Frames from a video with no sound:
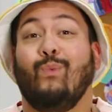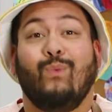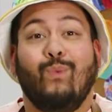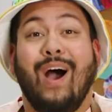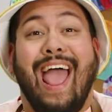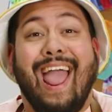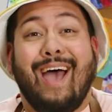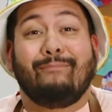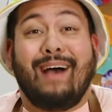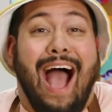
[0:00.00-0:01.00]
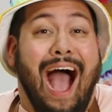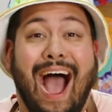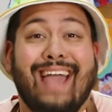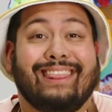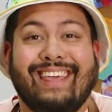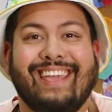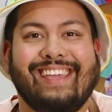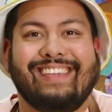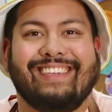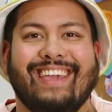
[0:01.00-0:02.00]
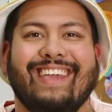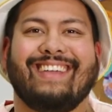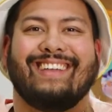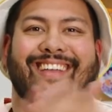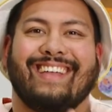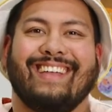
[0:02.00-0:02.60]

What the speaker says: What am I thinking?